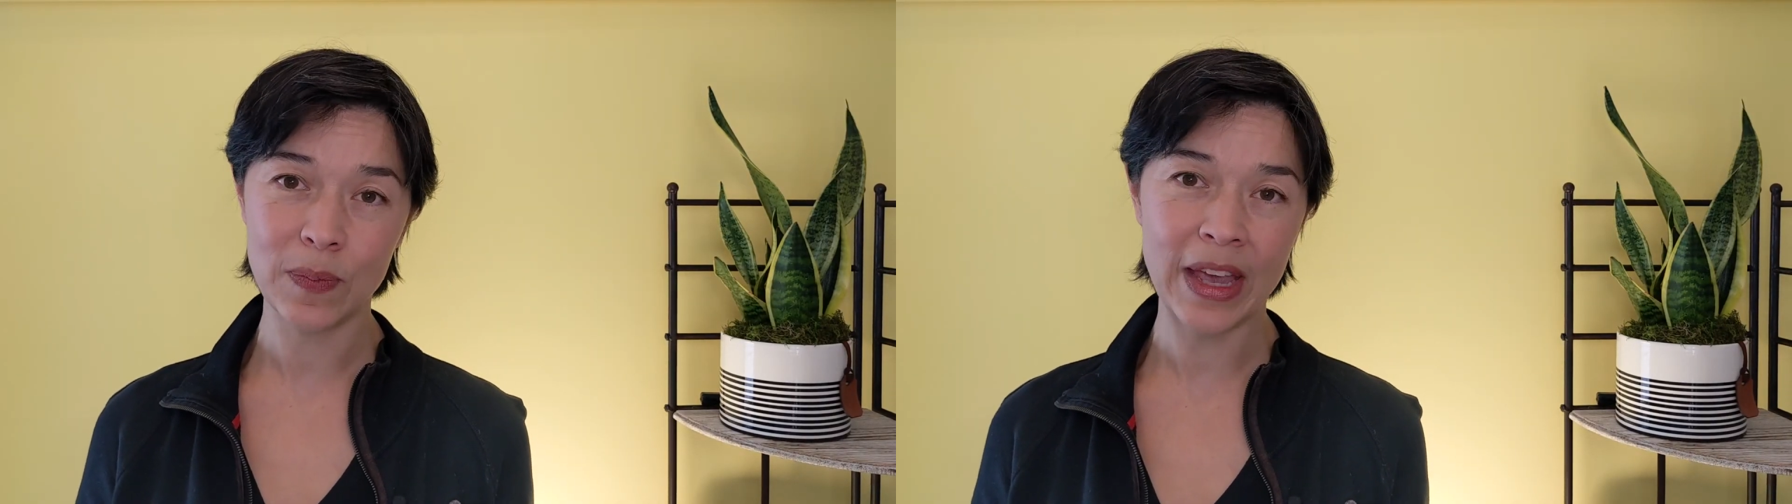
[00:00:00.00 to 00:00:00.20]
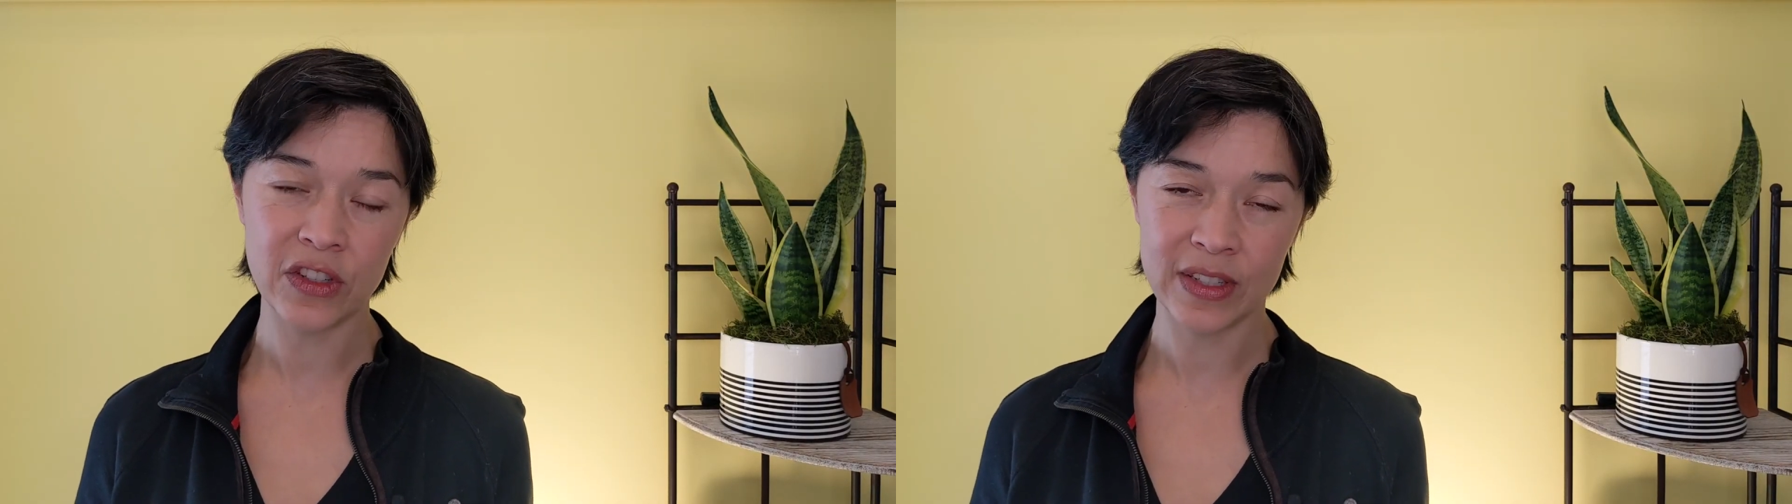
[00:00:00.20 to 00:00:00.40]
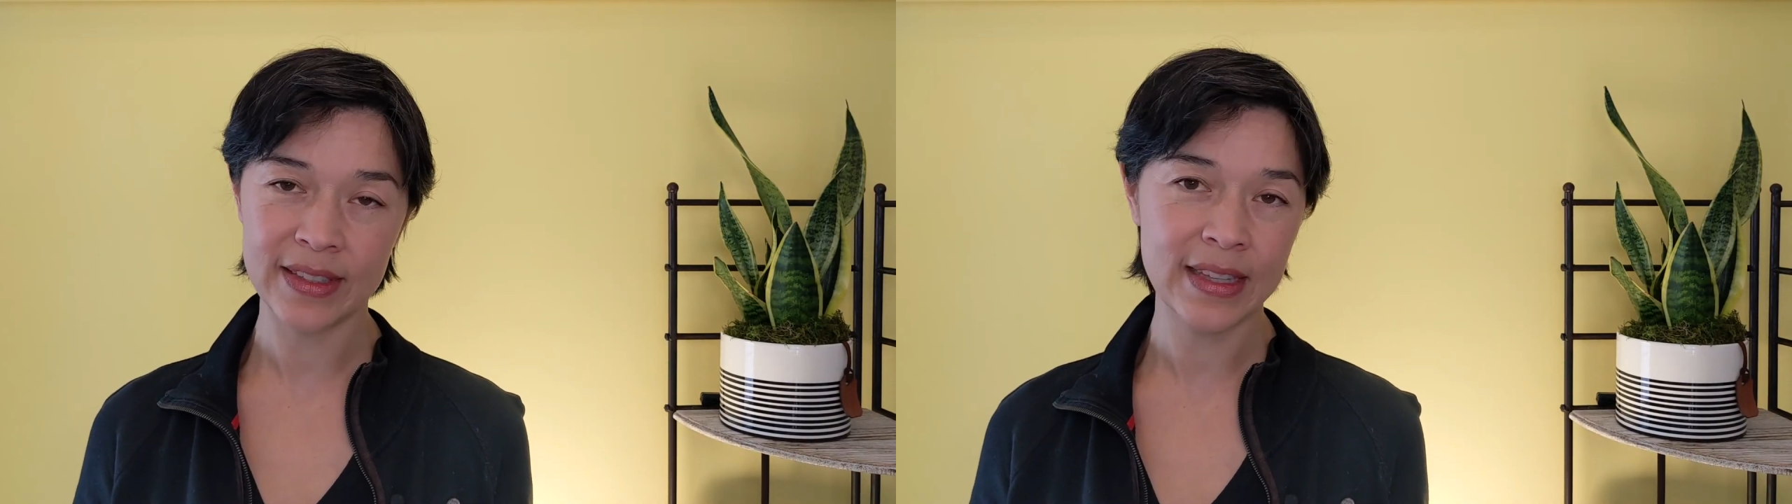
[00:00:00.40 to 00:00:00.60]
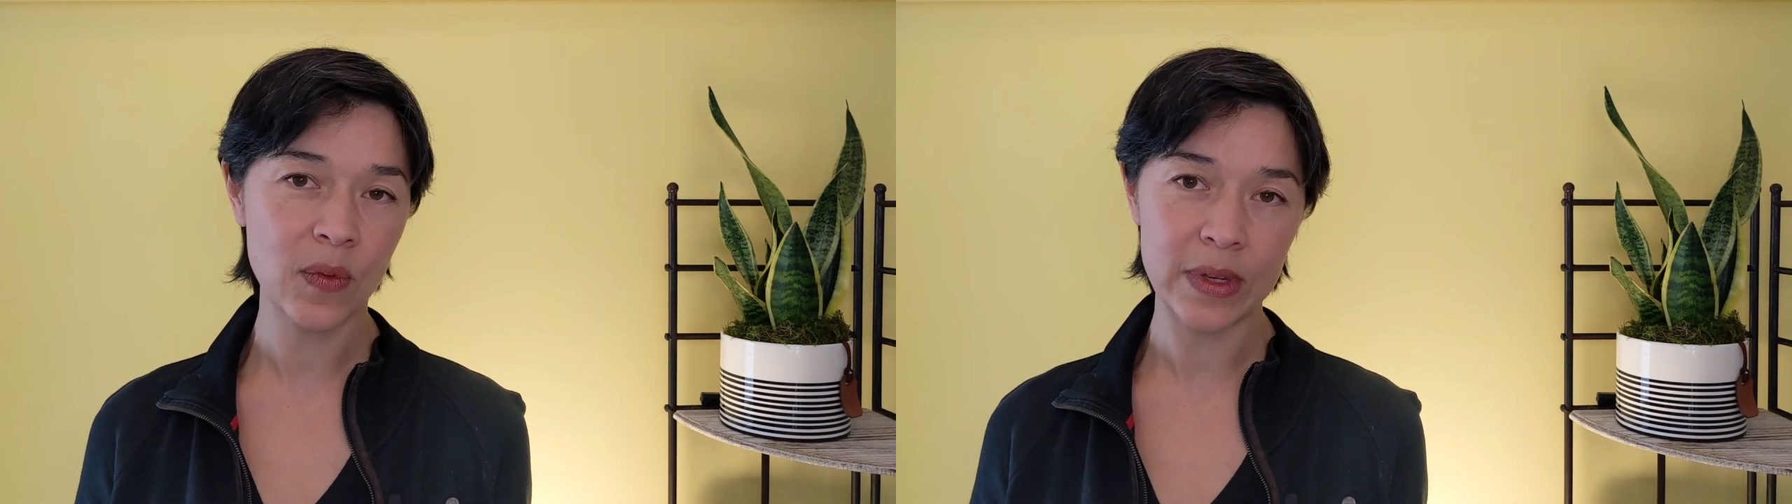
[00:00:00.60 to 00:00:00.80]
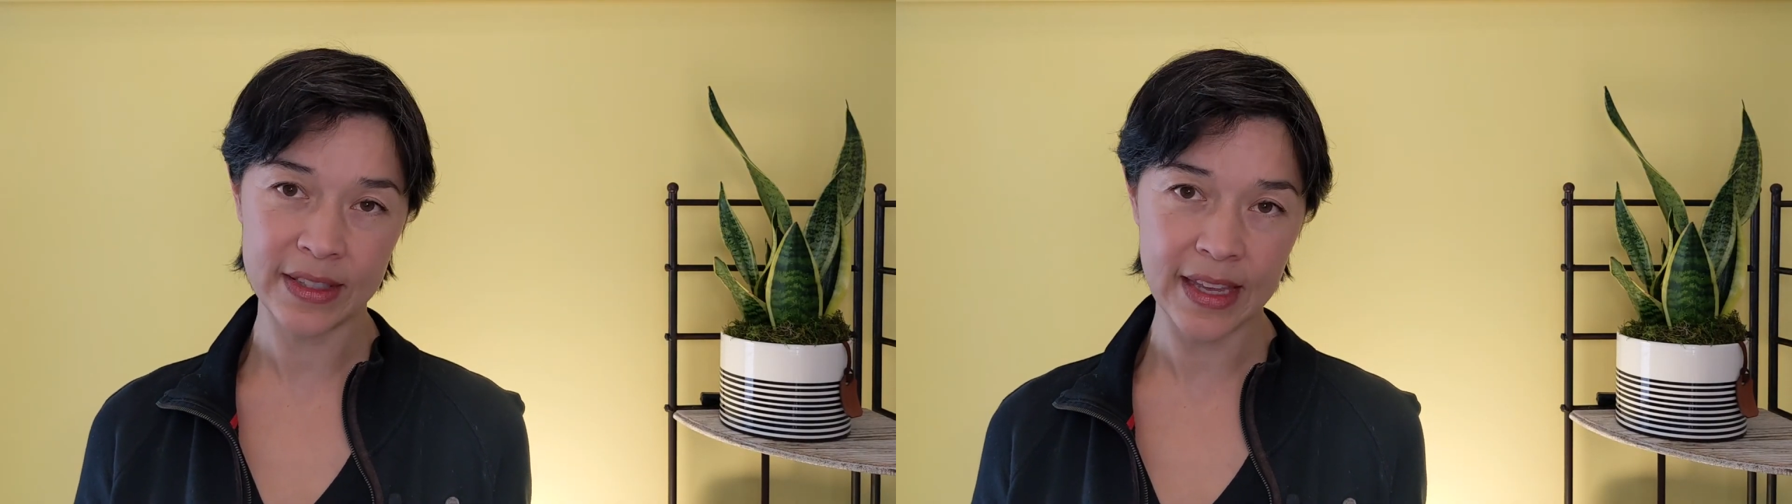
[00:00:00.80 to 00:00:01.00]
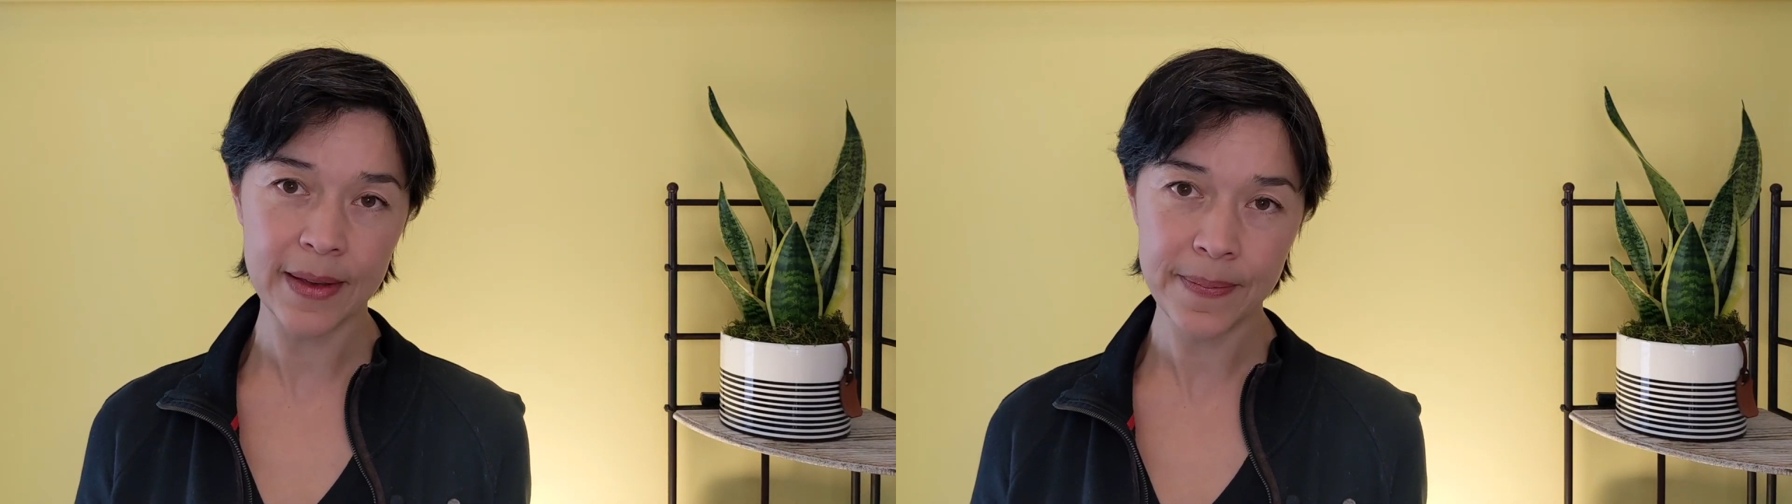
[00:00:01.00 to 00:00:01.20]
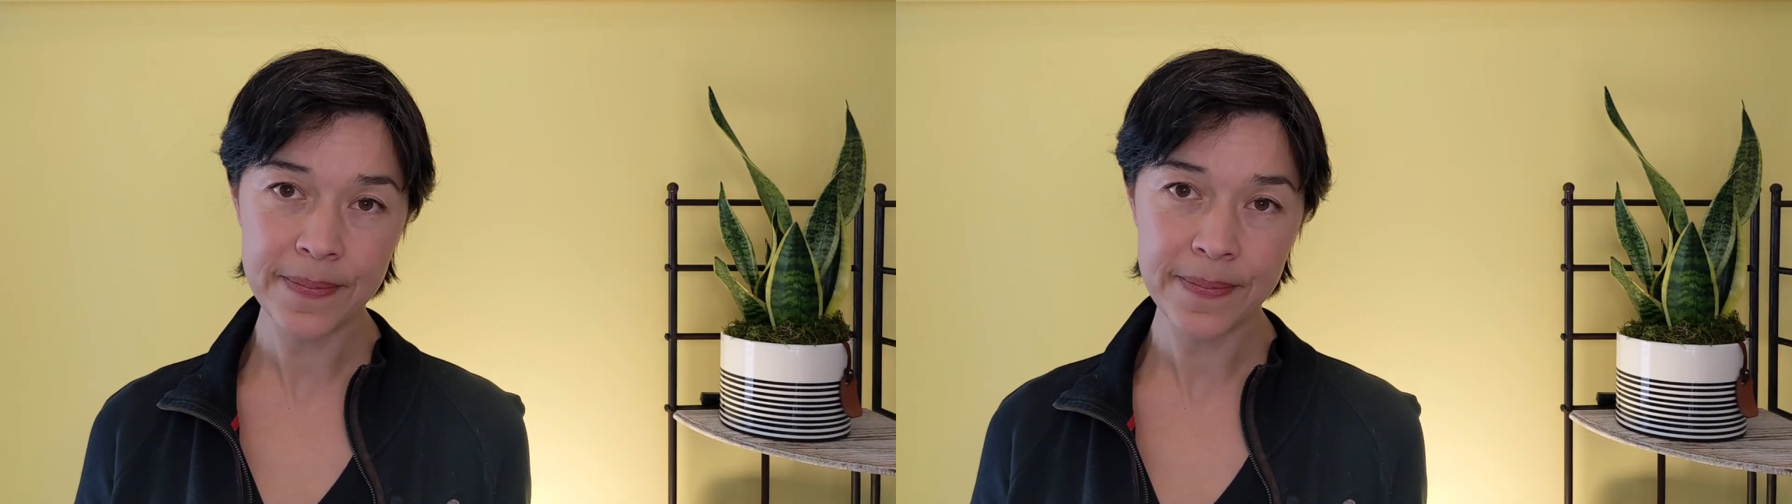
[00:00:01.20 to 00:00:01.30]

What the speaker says: patients that we see.